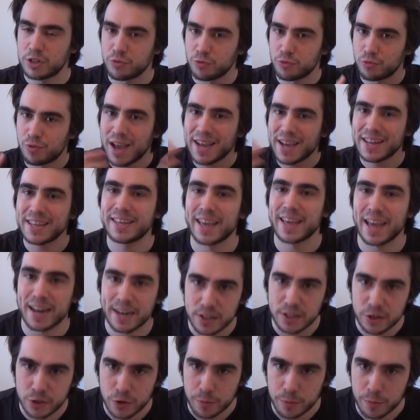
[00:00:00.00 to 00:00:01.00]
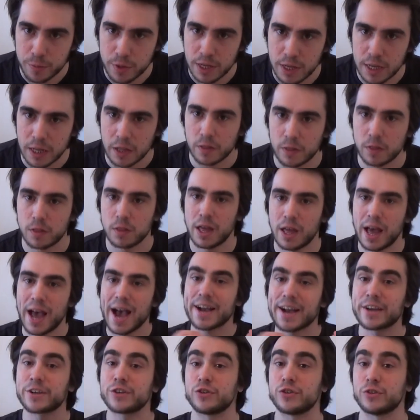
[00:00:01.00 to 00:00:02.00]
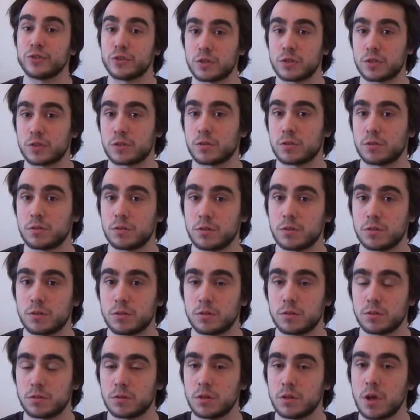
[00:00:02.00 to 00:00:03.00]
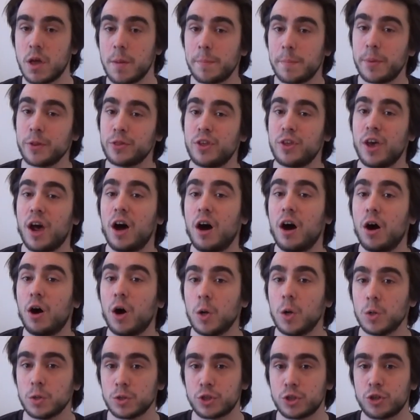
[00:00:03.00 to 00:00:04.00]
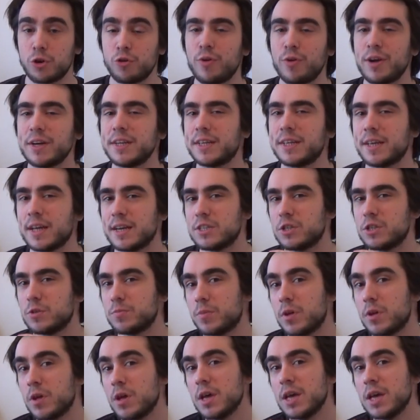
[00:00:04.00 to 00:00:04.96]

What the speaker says: radicalism in actions, but there are also radicalism